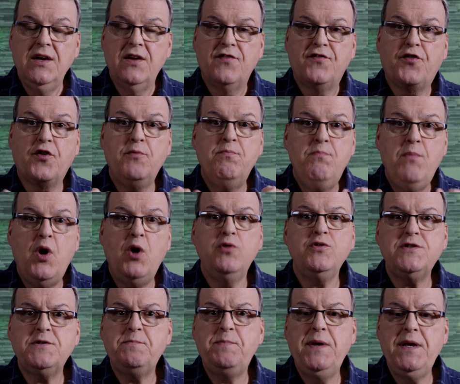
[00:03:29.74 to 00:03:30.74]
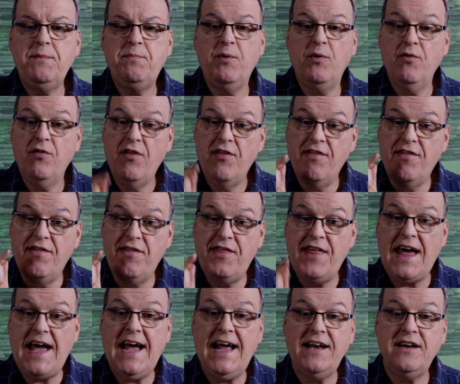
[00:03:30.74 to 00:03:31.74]
for most people,
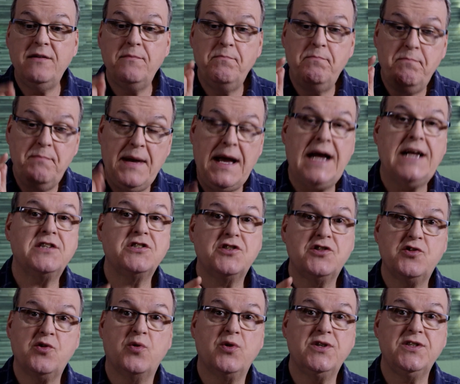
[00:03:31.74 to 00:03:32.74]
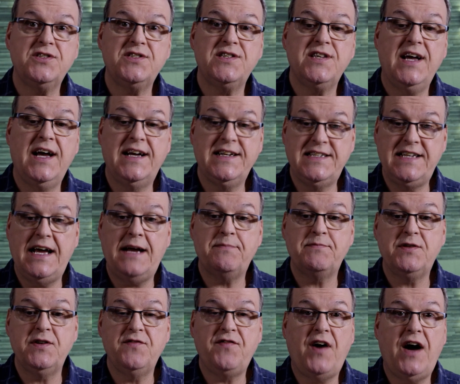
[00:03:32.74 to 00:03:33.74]
that match source
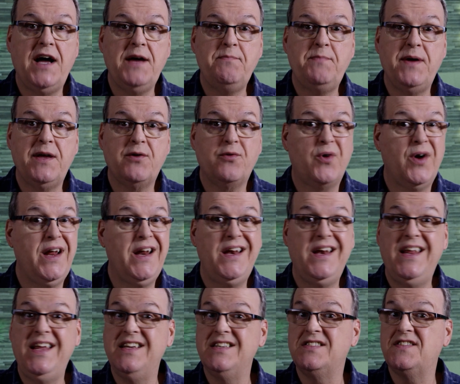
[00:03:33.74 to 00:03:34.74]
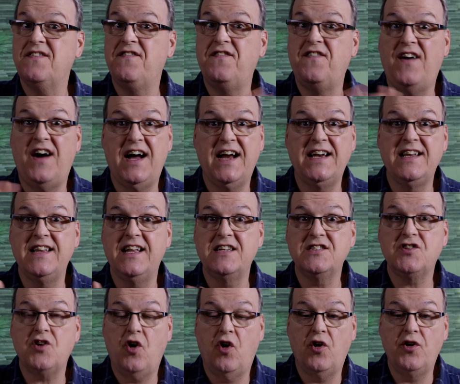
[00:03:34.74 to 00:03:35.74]
adaptive high bit rate is fine.
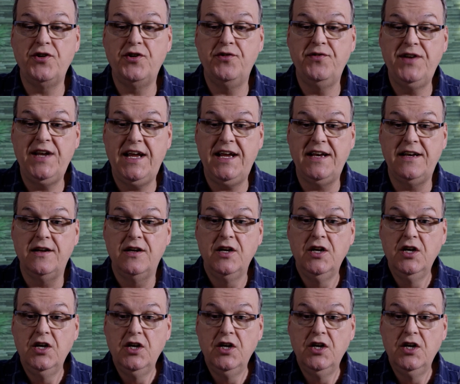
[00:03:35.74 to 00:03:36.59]
That's all you need.